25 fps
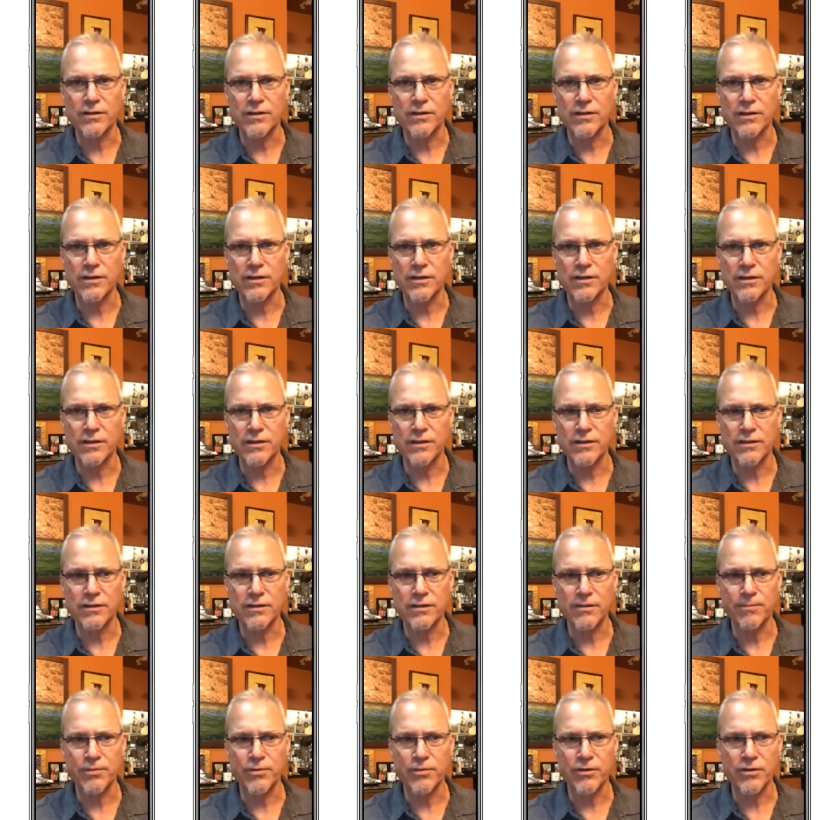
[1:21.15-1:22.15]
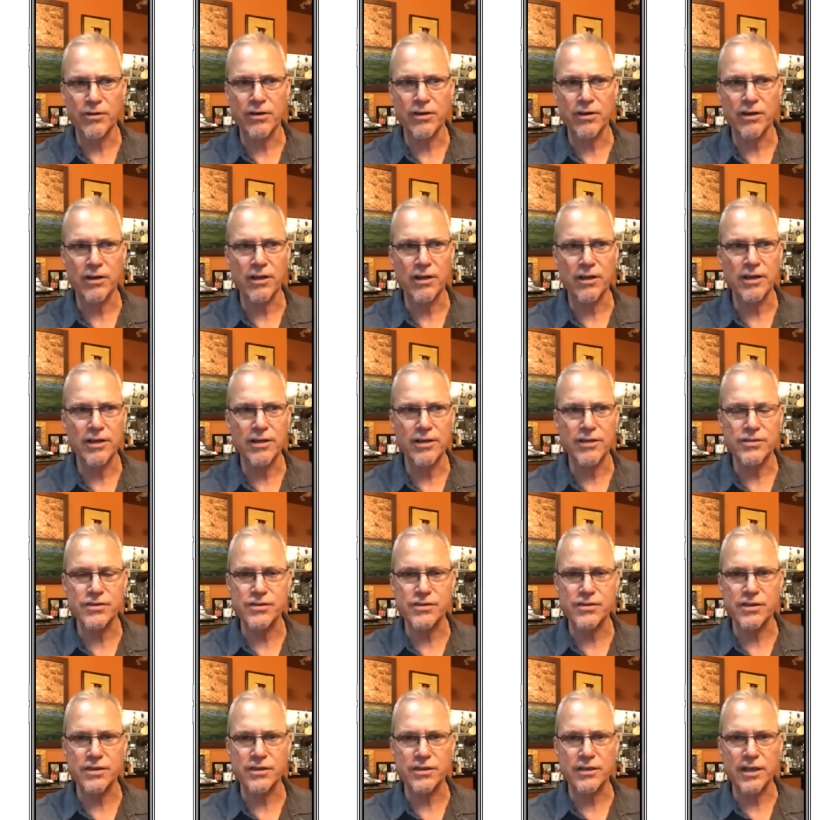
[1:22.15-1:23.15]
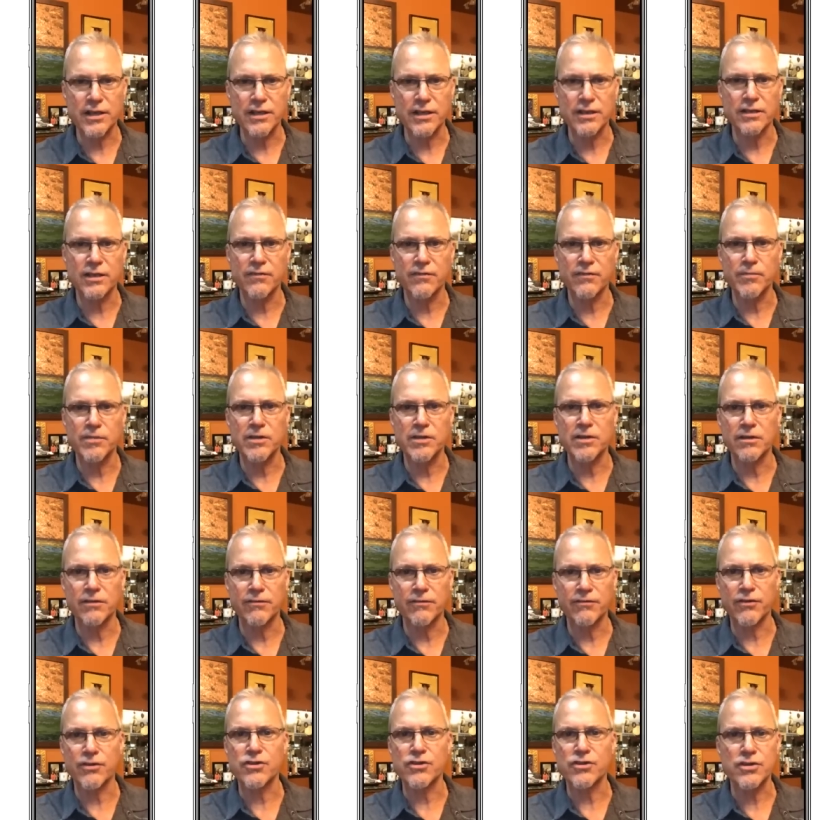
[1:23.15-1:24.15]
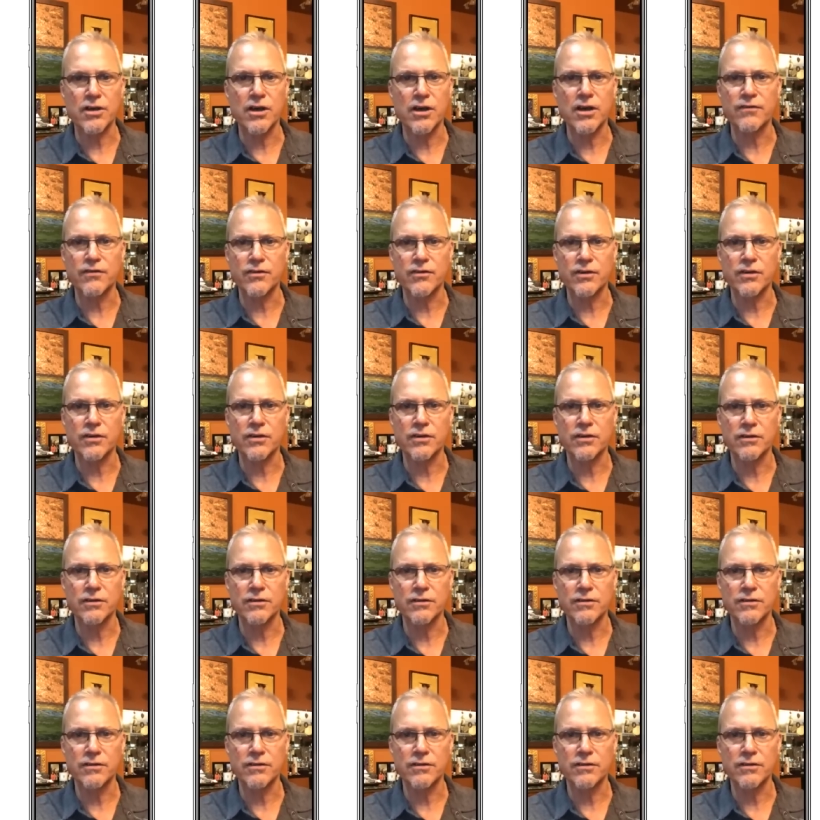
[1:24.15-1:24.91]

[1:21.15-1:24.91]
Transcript: the the protocol is is that they give me a first offer.